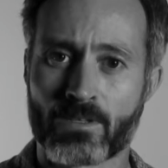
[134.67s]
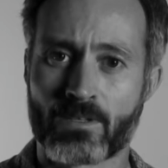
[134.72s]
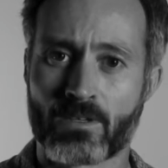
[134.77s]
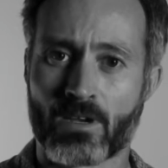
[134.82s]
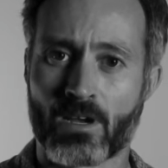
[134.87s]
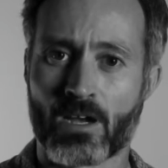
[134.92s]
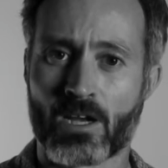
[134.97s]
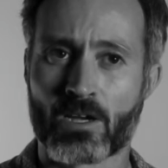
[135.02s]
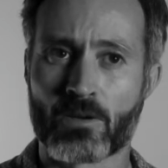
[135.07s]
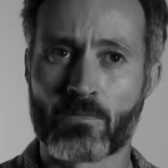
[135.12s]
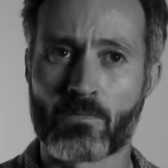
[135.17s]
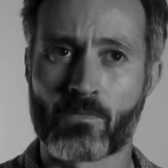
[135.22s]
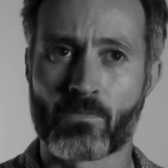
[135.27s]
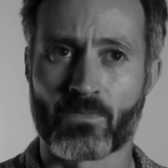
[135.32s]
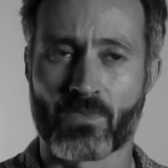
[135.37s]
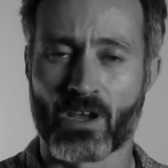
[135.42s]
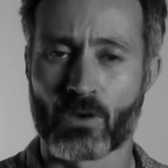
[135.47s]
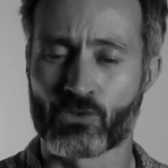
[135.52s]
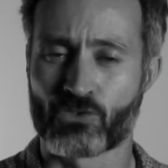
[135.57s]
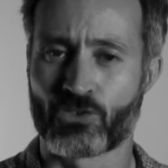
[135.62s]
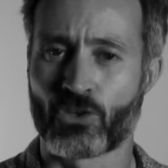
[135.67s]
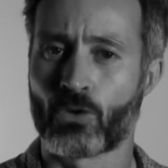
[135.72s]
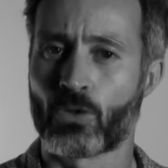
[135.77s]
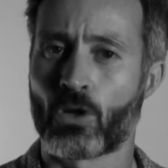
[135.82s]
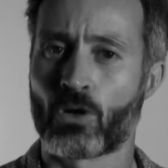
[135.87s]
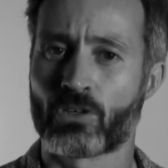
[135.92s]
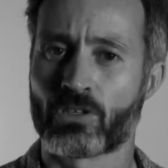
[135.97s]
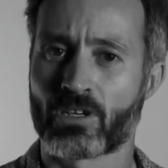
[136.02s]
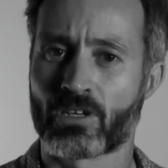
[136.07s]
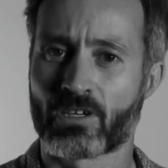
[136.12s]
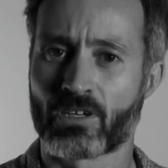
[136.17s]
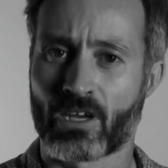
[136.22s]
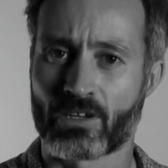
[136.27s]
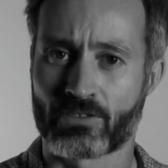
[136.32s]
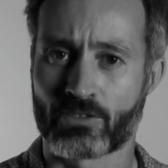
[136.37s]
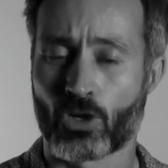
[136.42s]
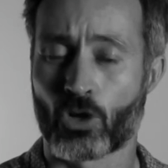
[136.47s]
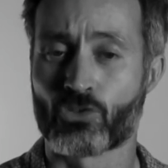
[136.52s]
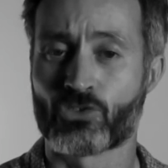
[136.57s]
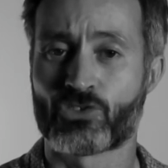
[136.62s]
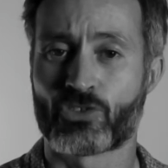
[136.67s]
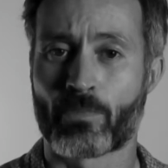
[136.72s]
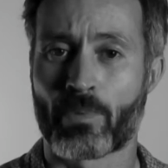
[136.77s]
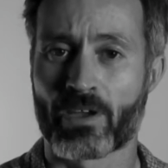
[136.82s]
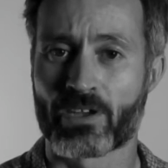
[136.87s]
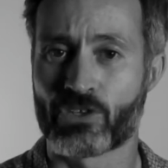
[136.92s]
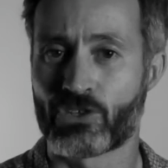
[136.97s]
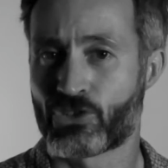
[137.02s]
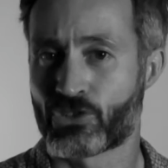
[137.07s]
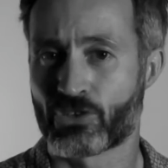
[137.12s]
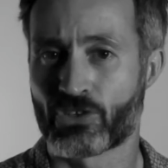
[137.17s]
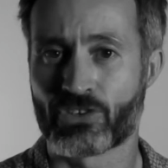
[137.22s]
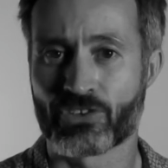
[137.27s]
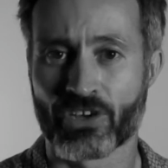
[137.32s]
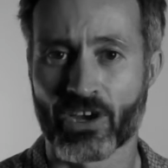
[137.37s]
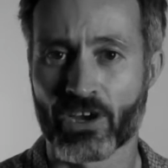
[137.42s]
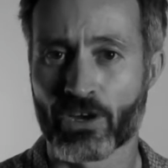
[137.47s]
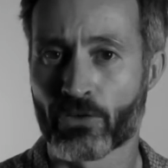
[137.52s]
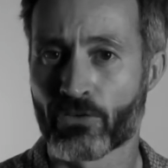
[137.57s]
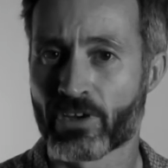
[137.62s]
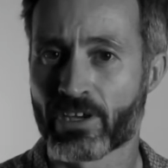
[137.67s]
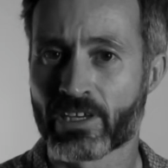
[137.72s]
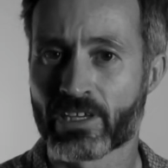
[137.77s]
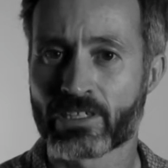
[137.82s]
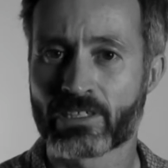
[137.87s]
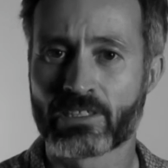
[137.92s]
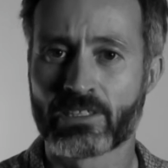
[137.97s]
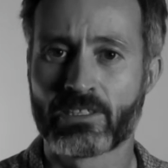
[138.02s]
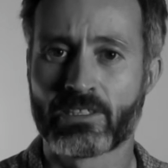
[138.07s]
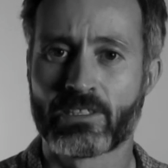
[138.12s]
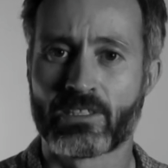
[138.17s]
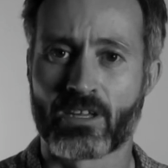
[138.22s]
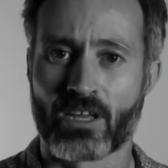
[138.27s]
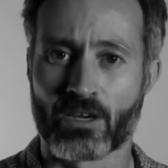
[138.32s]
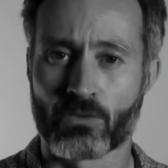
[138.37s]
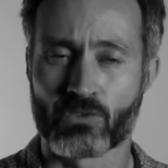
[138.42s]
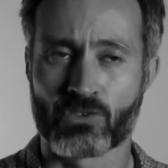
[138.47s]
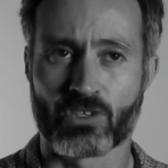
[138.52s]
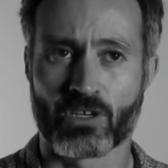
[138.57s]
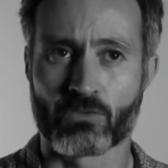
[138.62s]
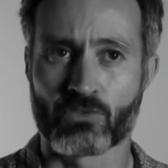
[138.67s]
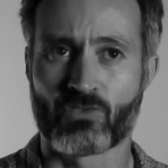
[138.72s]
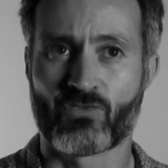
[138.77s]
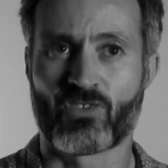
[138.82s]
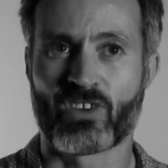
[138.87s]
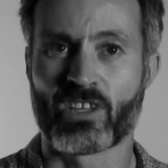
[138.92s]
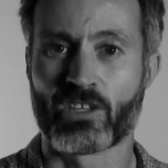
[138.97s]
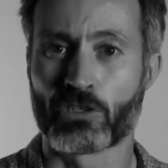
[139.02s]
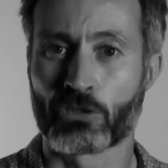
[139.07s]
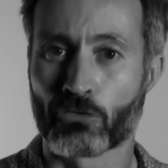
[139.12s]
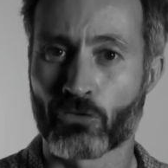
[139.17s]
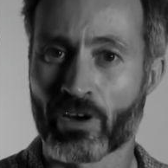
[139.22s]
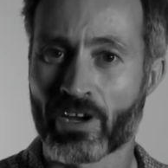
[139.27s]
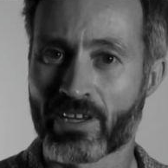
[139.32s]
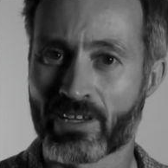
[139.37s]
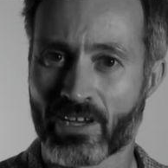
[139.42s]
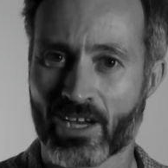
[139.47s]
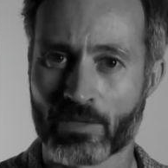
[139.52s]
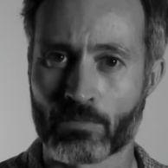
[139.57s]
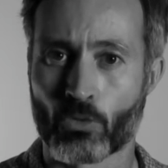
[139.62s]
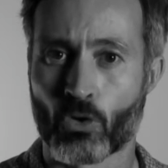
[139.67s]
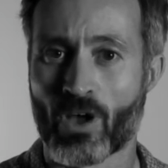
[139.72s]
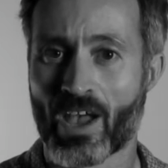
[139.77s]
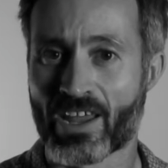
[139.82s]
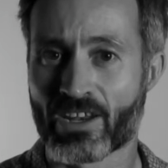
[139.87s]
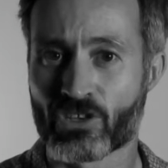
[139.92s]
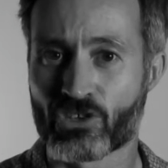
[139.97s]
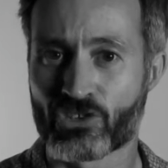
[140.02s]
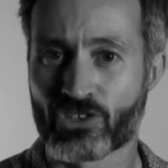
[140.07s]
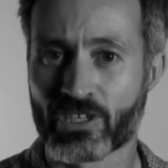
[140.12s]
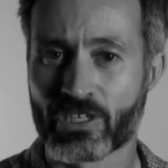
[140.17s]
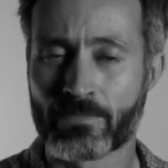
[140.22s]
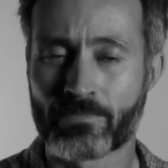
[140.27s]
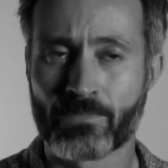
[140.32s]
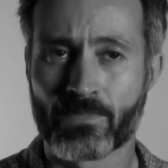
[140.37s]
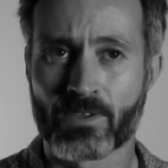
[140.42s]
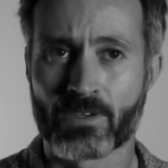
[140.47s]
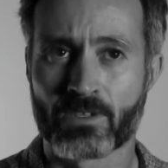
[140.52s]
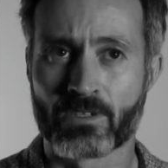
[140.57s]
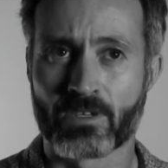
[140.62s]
I was no longer had constipation and diarrhea. I was feeling great. I had more energy.